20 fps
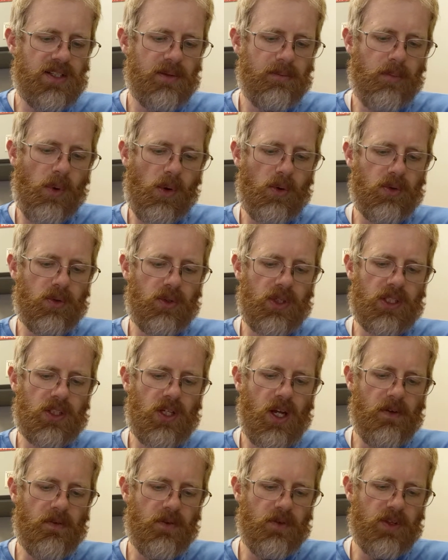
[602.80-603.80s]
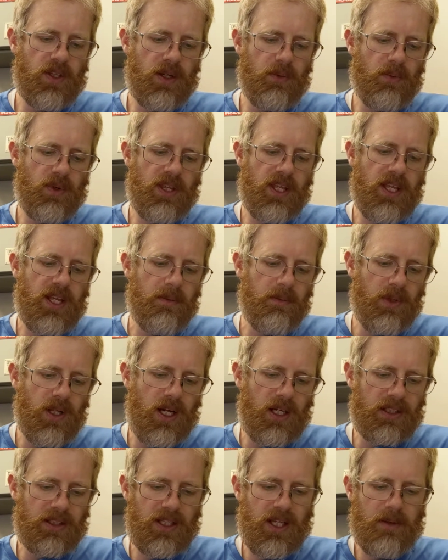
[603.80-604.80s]
the boulder and covered them with
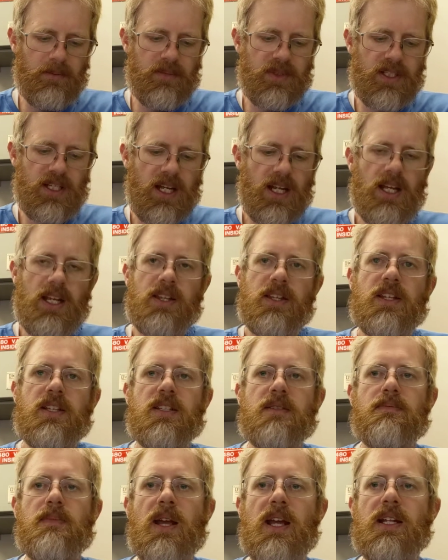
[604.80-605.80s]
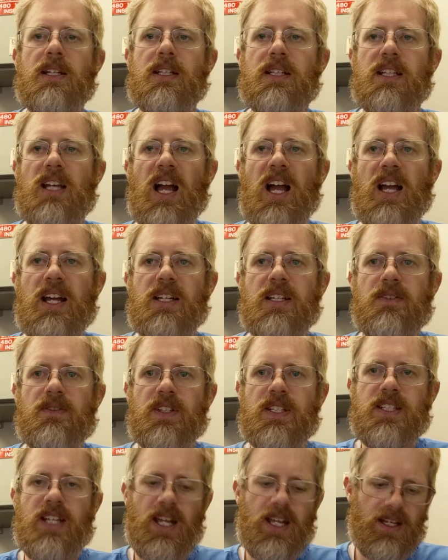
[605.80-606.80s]
hemlock limbs. This made kind of a
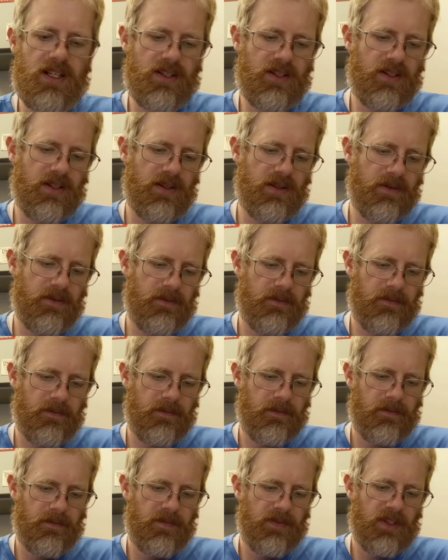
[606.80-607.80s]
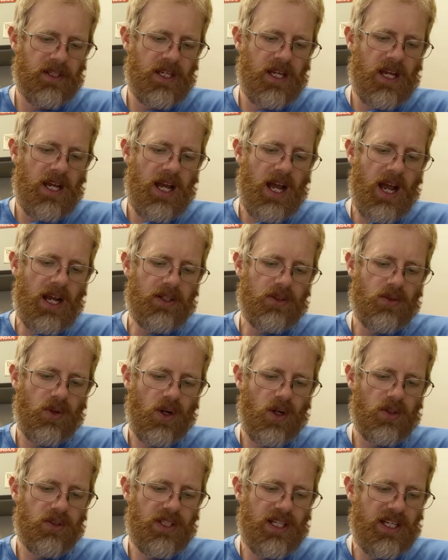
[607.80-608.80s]
tent. I
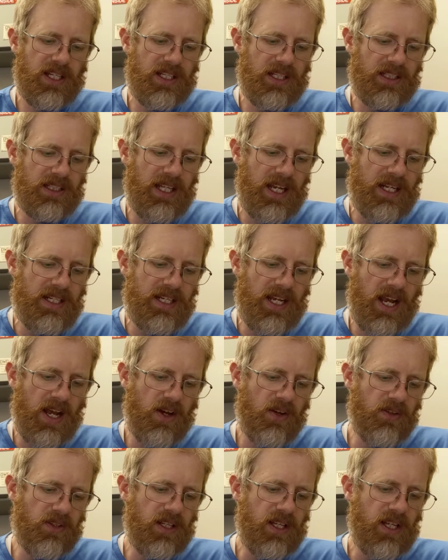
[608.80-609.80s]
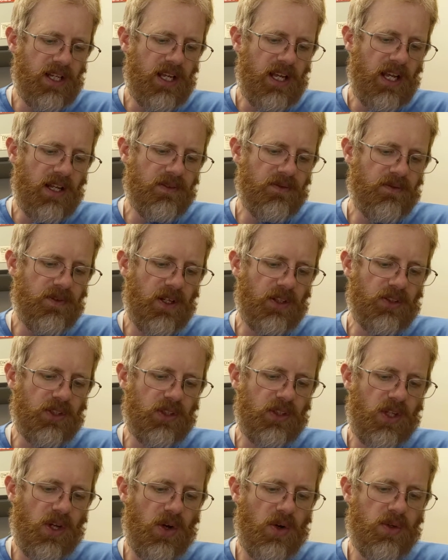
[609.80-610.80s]
crawled in, lay down, and felt
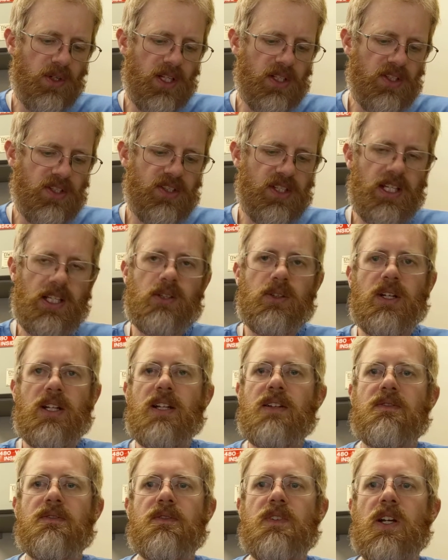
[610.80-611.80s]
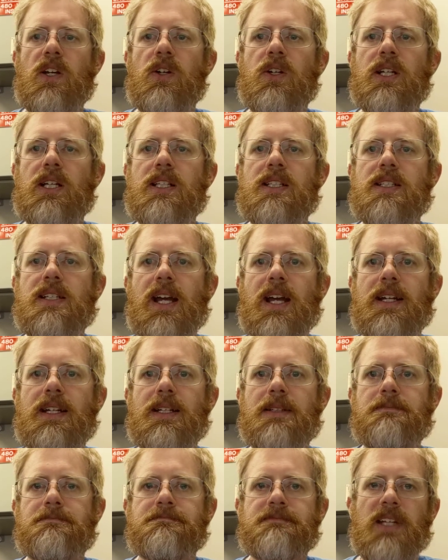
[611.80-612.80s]
alone and secret and very
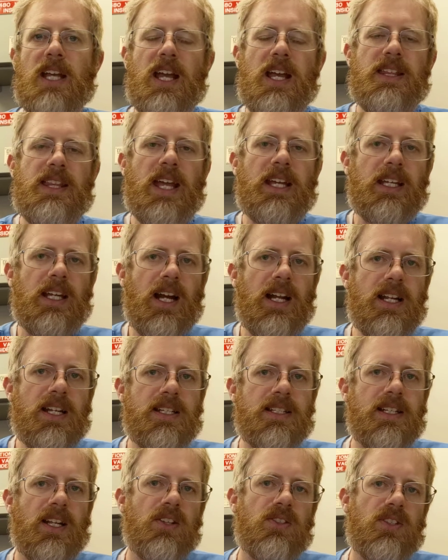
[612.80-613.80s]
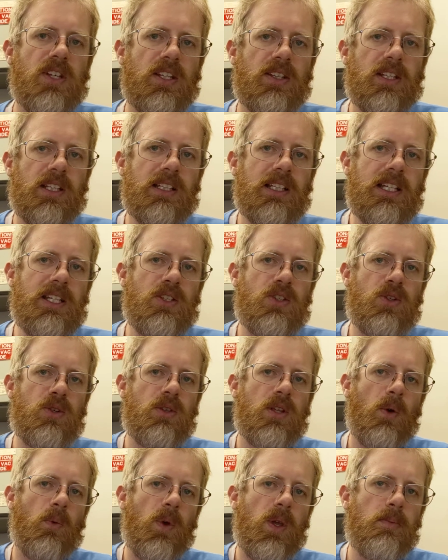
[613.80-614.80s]
excited. That kind of sounds like the lean-to
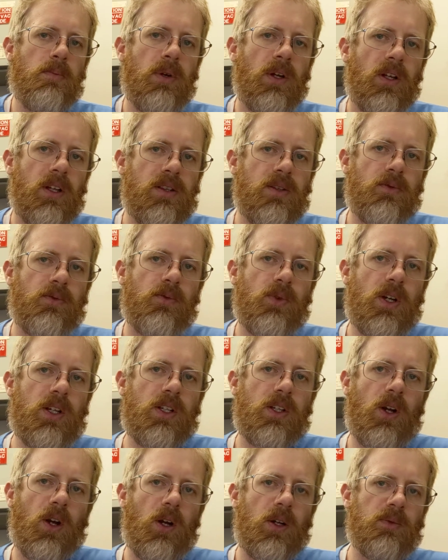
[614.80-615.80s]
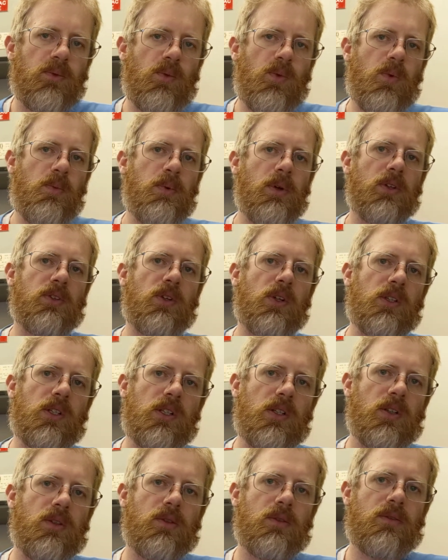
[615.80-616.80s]
that we built in the front yard when we built our
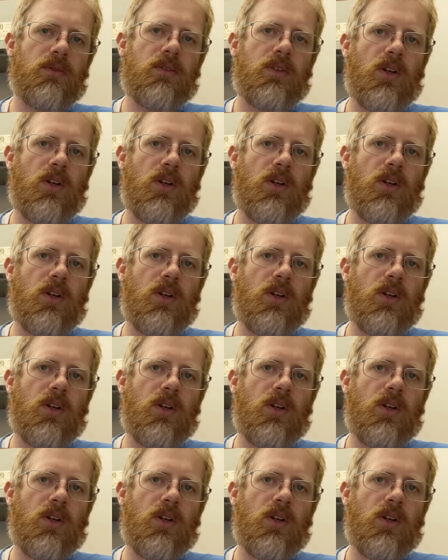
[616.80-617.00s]
little